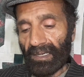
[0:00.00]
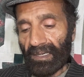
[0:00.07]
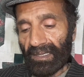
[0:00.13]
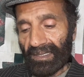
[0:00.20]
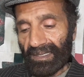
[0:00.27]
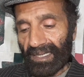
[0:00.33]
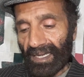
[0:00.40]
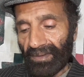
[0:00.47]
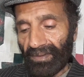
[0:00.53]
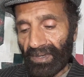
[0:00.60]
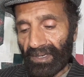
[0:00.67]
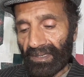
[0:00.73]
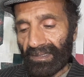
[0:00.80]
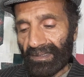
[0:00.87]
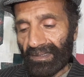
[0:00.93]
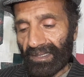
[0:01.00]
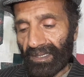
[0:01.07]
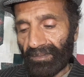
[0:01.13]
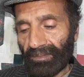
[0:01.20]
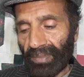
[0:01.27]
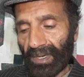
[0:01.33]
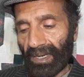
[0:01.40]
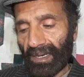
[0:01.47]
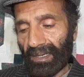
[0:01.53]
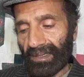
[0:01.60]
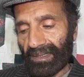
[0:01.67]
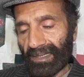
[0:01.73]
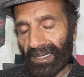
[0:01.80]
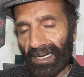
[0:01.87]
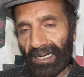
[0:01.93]
7 simple
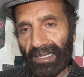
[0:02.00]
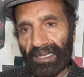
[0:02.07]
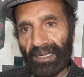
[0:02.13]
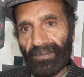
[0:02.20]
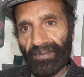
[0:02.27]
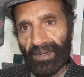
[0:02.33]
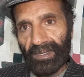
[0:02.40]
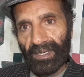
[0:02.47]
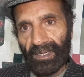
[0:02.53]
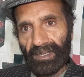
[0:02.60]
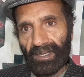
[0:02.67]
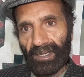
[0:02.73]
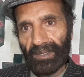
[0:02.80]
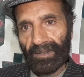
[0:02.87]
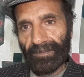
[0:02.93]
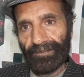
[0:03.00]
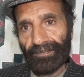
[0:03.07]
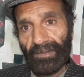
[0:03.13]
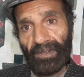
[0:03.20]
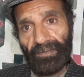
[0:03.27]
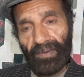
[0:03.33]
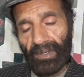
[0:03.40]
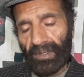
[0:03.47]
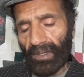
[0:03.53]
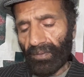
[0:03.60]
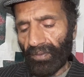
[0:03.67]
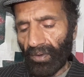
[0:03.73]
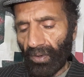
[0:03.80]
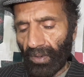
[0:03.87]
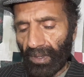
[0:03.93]
strategies for success. First
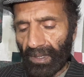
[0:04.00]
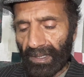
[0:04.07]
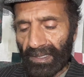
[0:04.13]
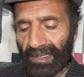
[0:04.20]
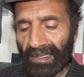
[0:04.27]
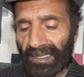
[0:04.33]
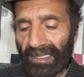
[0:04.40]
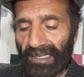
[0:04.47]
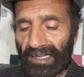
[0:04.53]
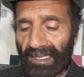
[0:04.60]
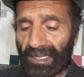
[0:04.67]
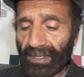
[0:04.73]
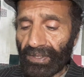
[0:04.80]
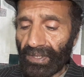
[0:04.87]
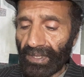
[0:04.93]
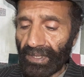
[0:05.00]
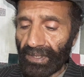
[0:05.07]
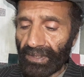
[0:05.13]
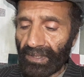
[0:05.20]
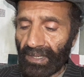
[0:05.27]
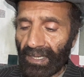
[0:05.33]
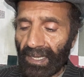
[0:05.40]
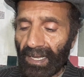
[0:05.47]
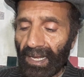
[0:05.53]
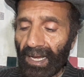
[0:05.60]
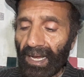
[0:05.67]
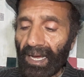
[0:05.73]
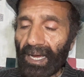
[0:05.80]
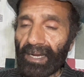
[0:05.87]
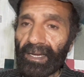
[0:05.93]
of all, she says
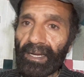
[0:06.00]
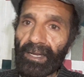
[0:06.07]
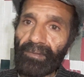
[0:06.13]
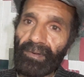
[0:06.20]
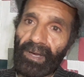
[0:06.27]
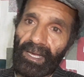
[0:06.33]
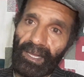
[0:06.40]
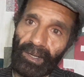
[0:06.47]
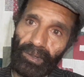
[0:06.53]
identify the